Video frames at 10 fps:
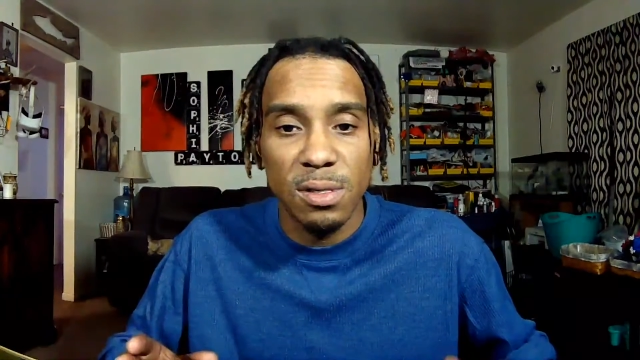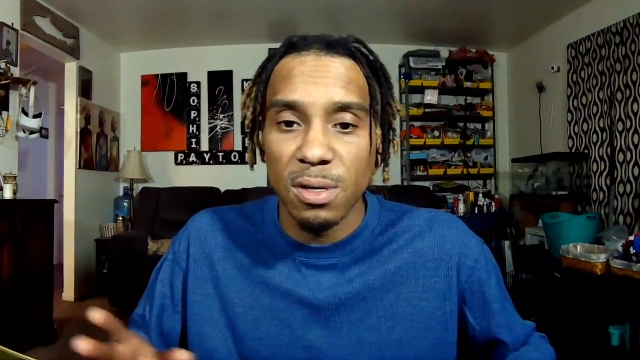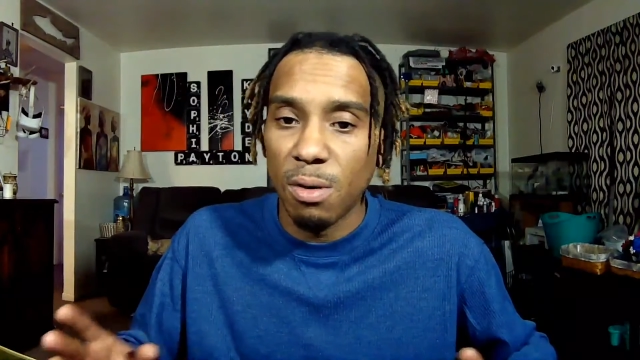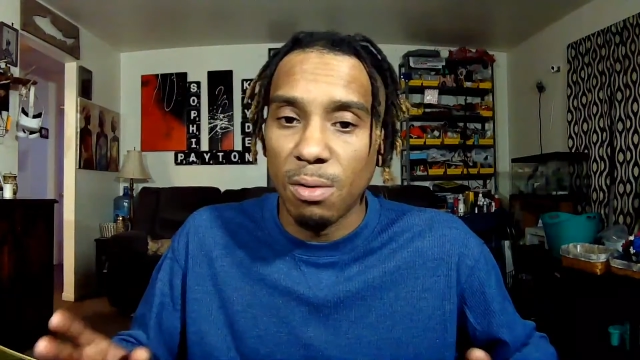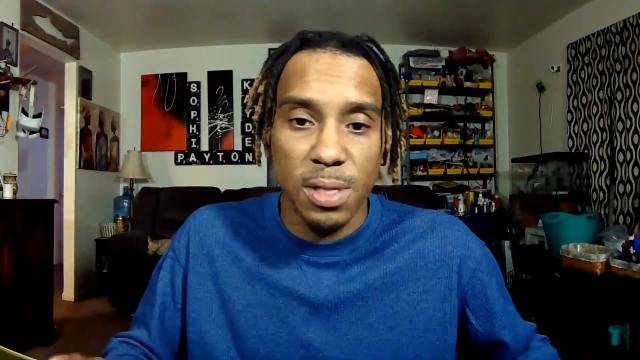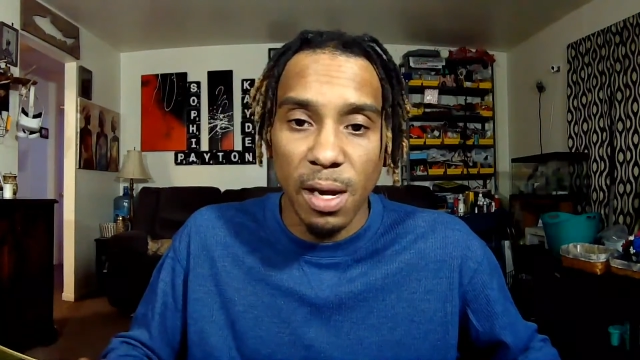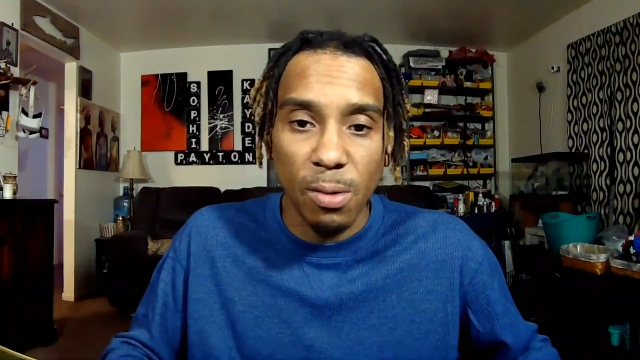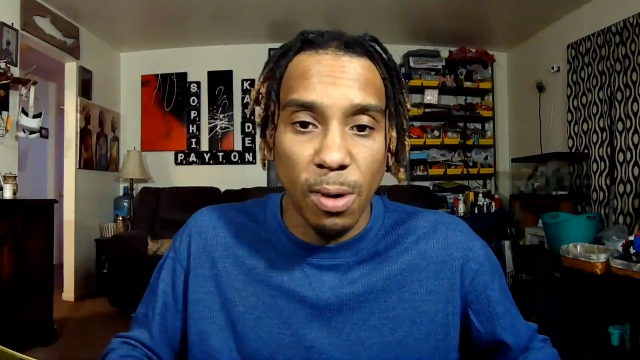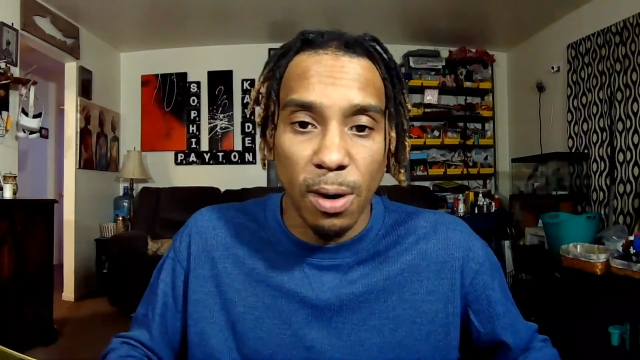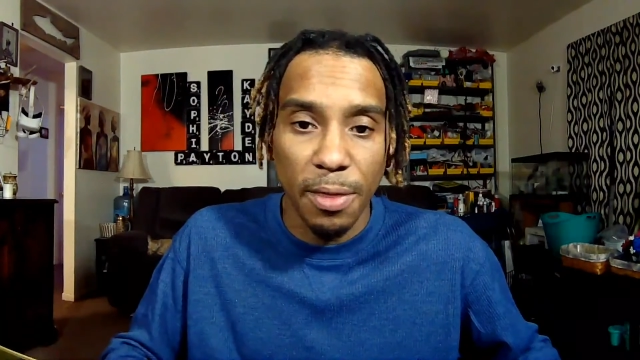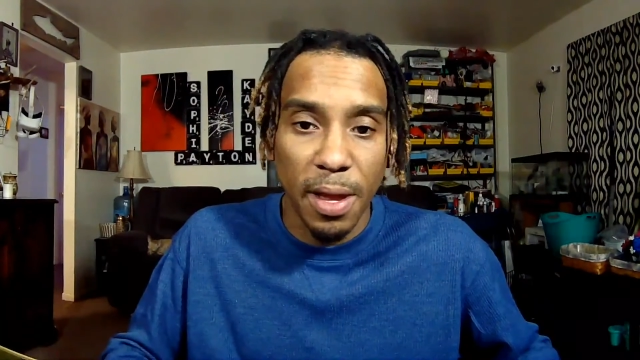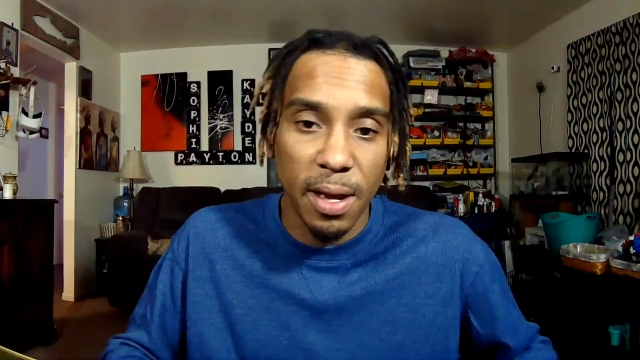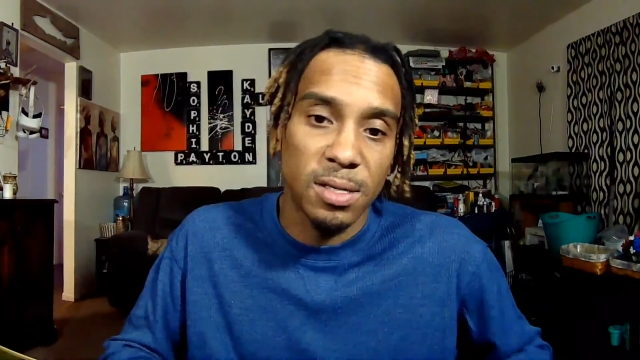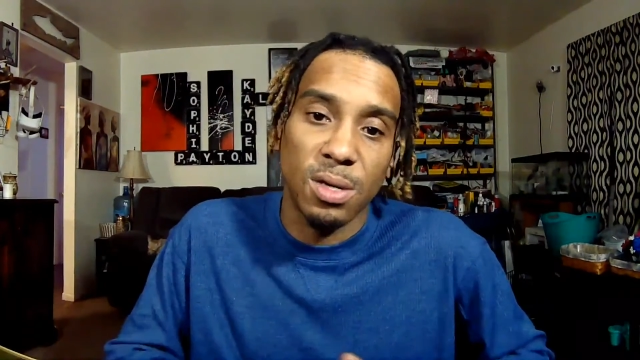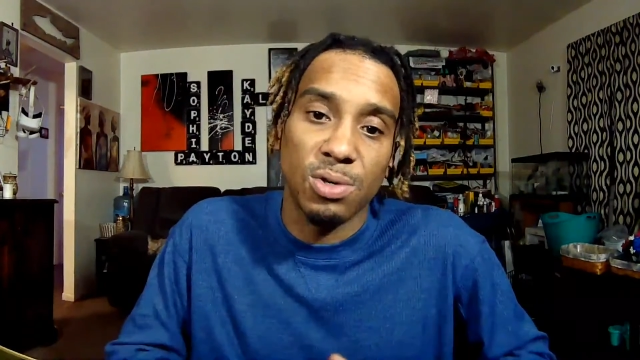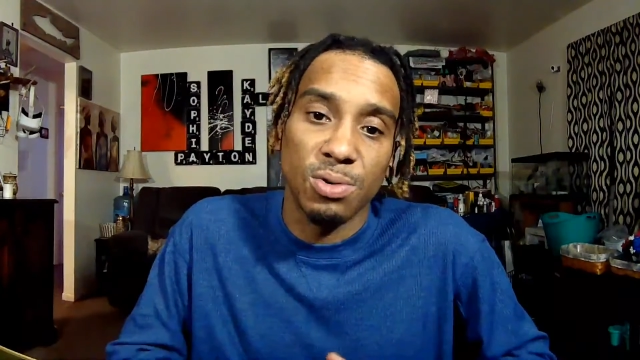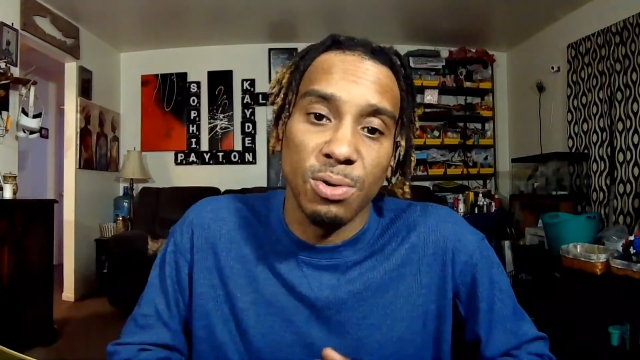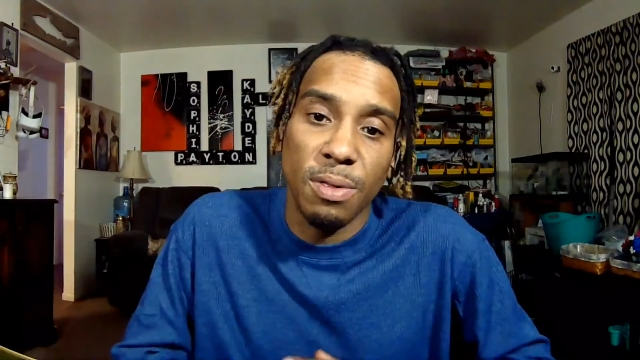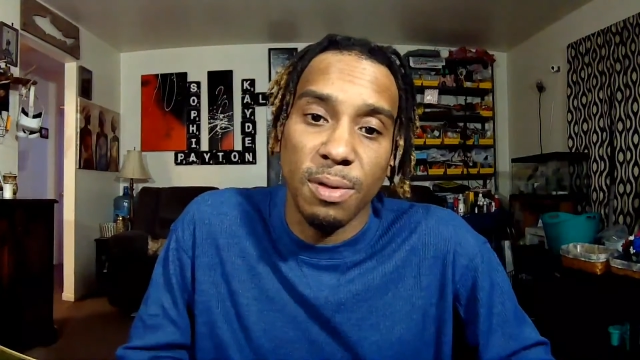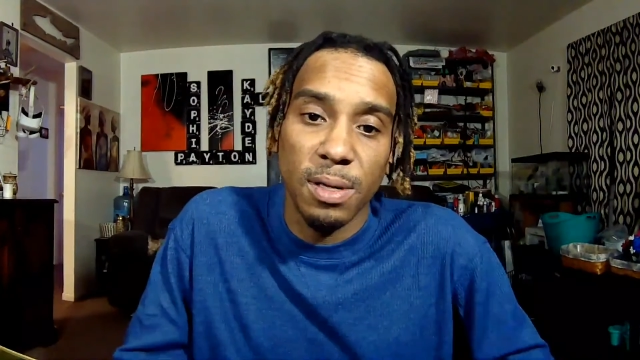Don't take one thing as the
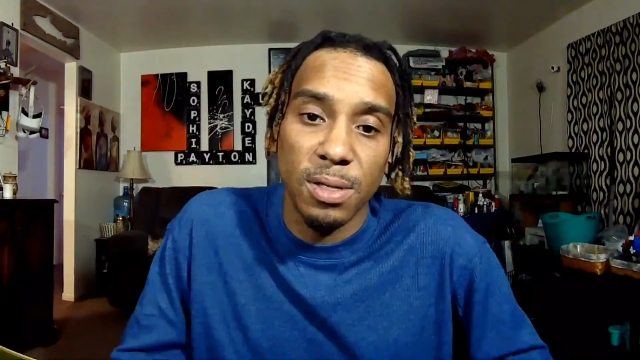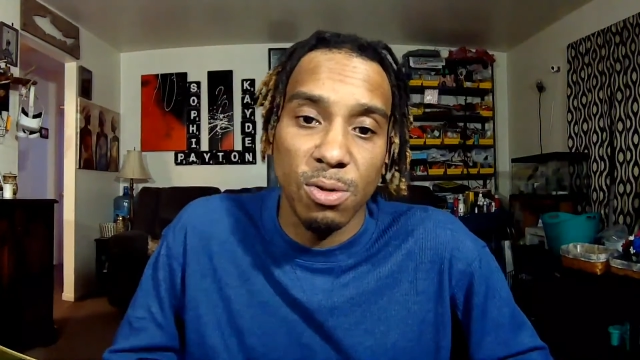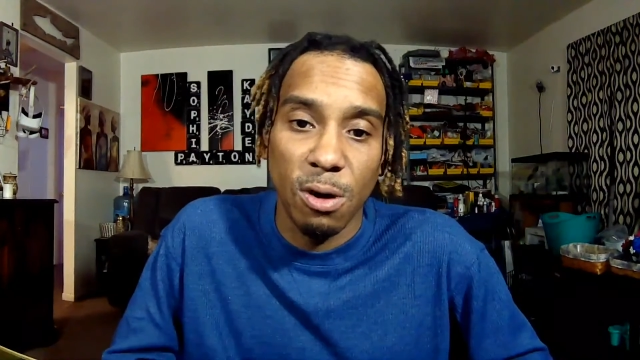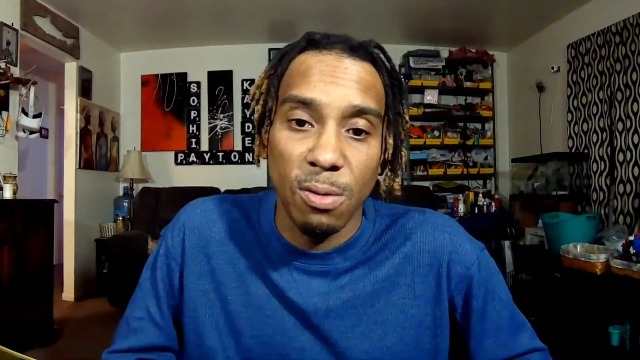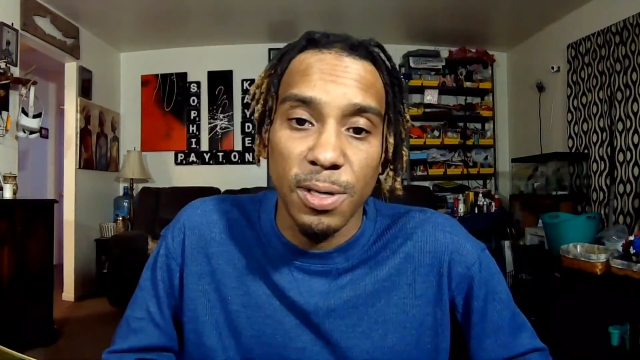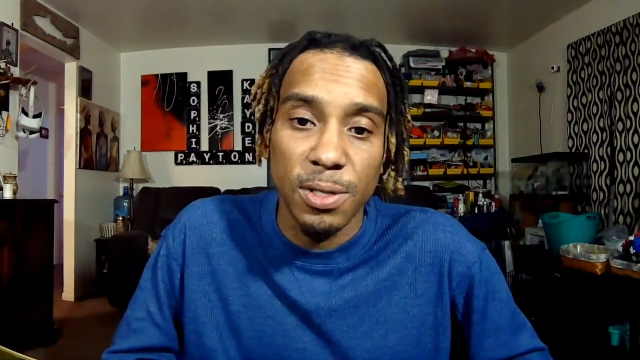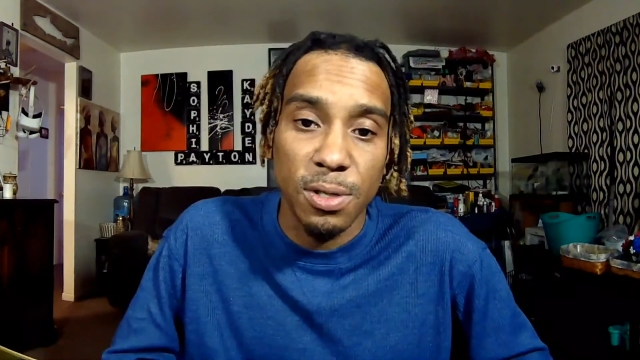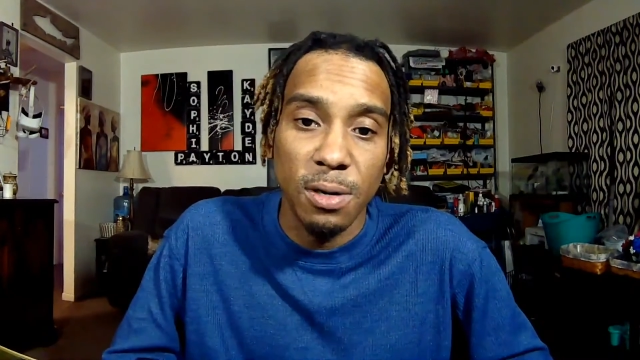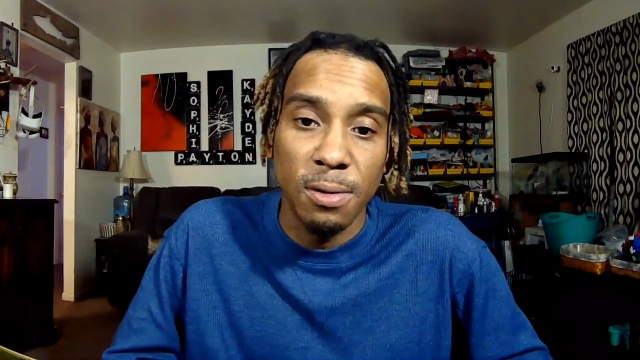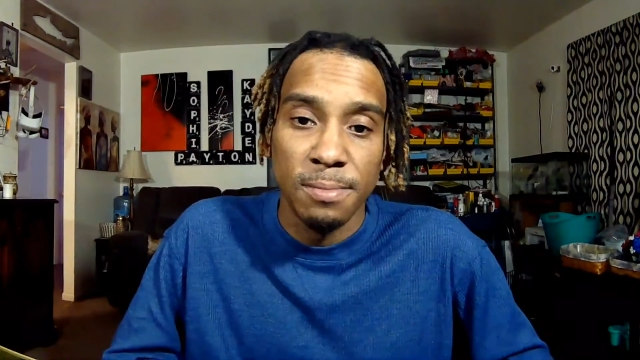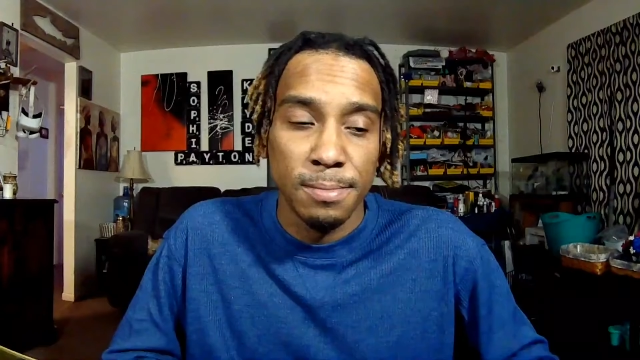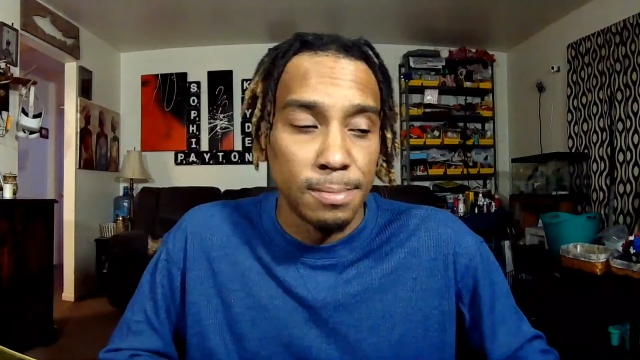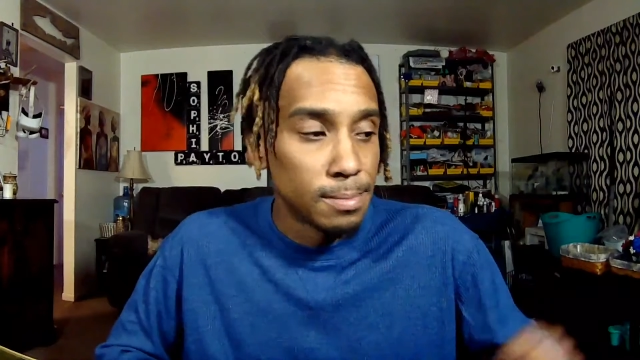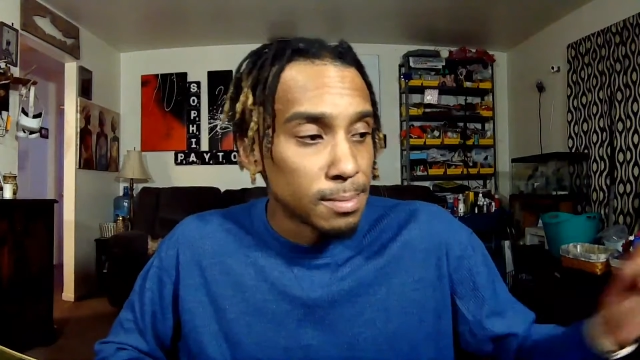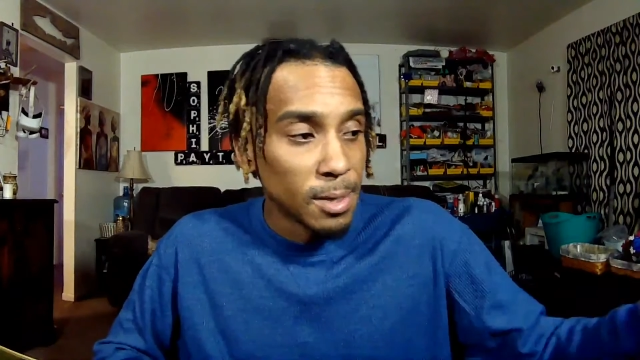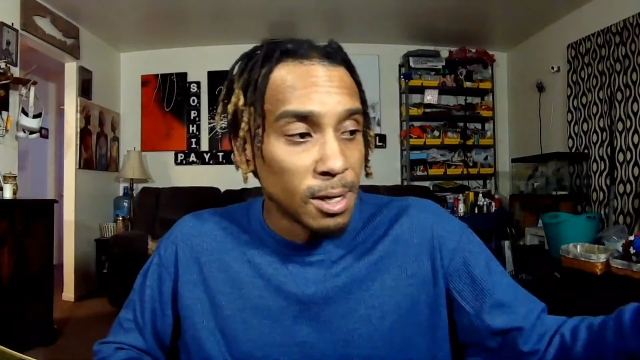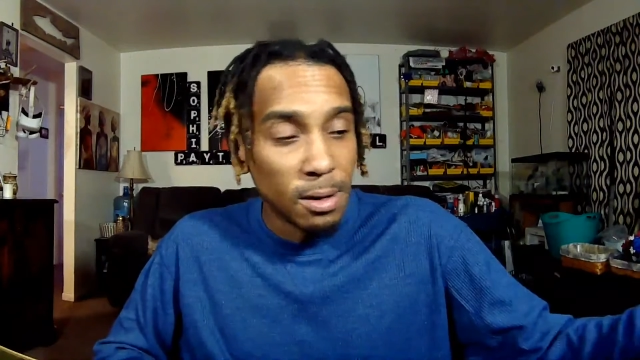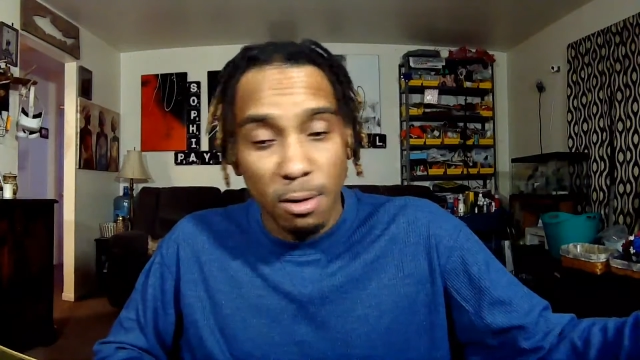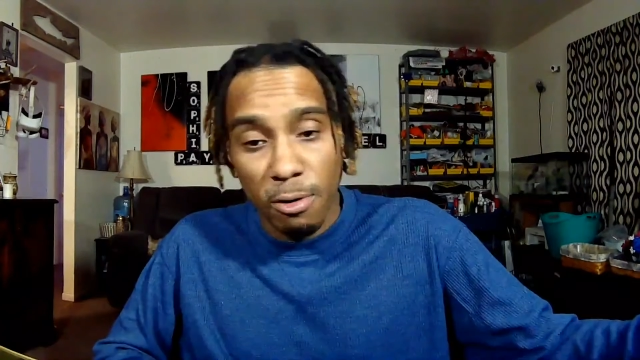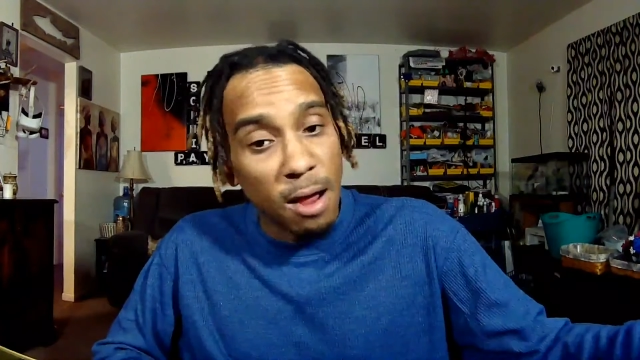truth, as you always should.
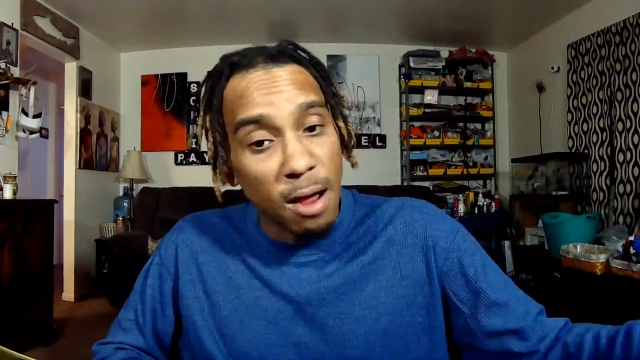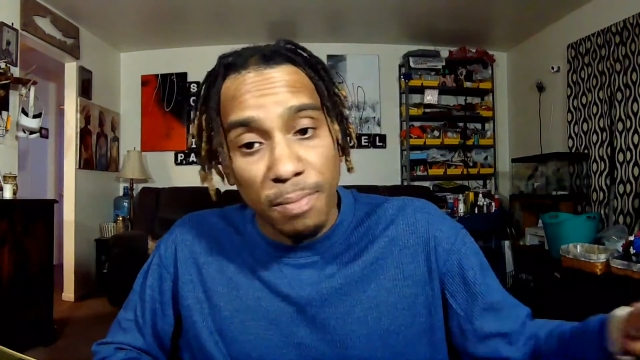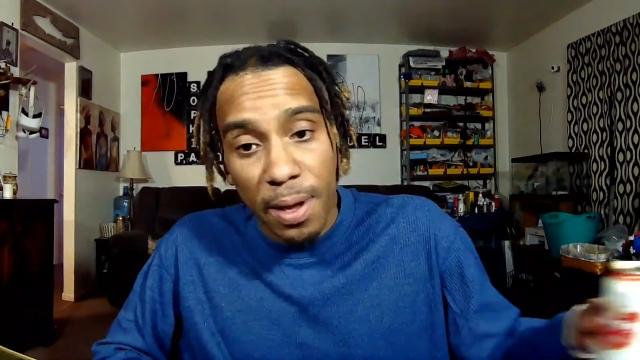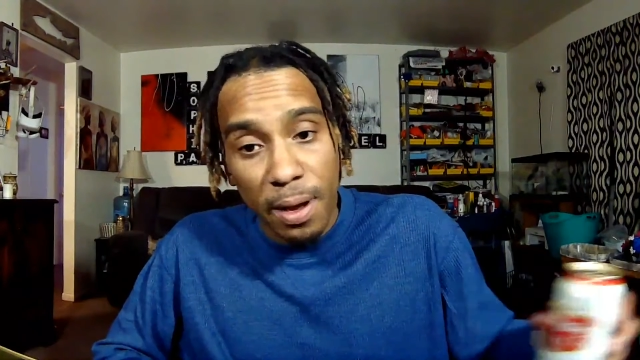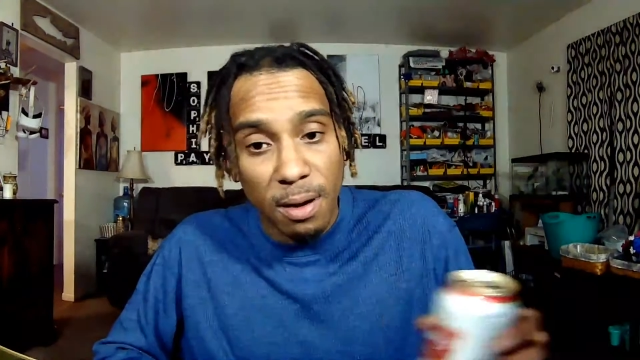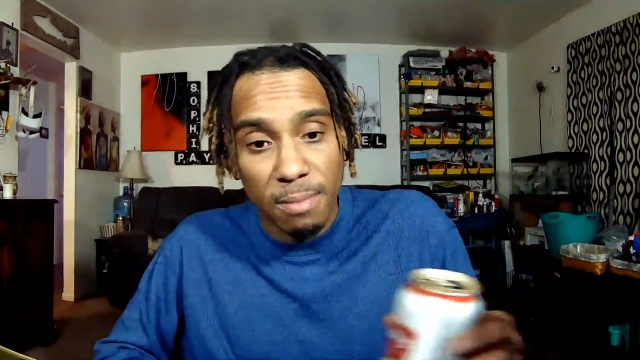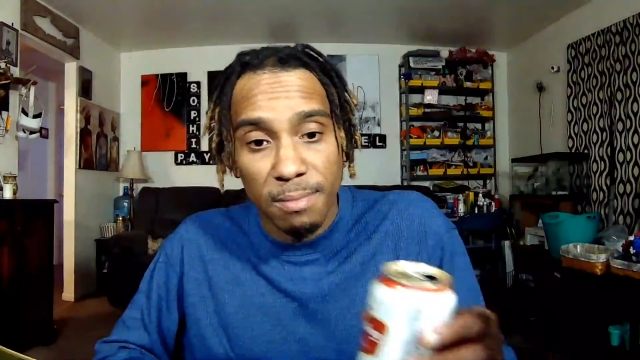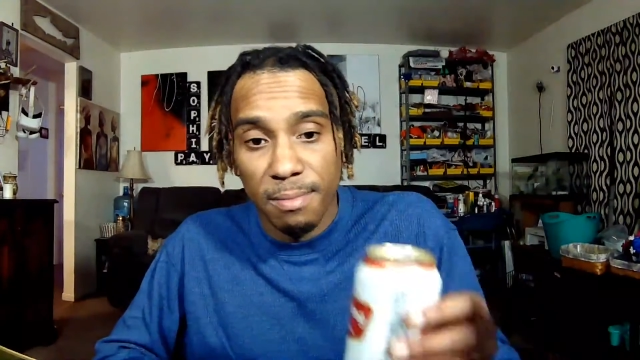Crack a beer.